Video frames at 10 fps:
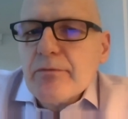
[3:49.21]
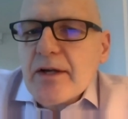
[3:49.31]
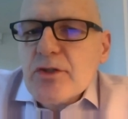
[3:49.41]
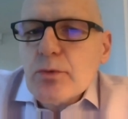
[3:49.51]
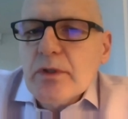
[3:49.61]

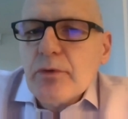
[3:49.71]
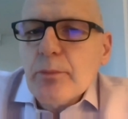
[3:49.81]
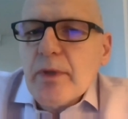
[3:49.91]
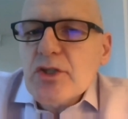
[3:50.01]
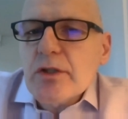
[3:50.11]
factual
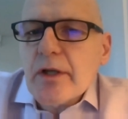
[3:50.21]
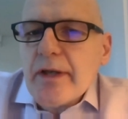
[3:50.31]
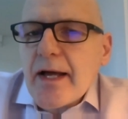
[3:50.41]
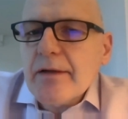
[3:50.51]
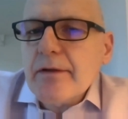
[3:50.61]
information on
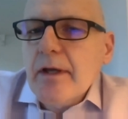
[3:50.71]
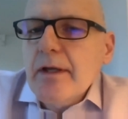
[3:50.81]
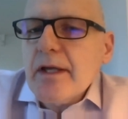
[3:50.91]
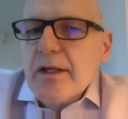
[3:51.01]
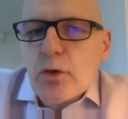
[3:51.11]
hand
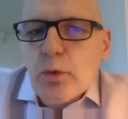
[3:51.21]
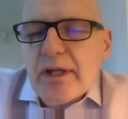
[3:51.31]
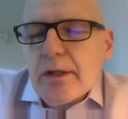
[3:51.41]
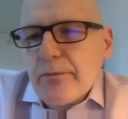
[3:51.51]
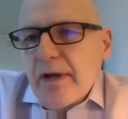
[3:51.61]
in a
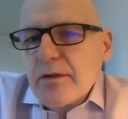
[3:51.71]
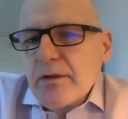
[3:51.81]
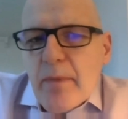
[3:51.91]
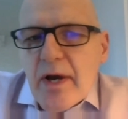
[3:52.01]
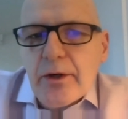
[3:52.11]
quick and
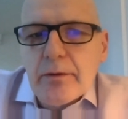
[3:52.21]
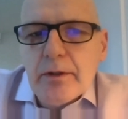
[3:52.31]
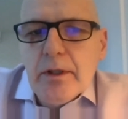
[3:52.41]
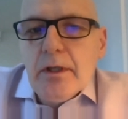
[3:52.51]
effective manner.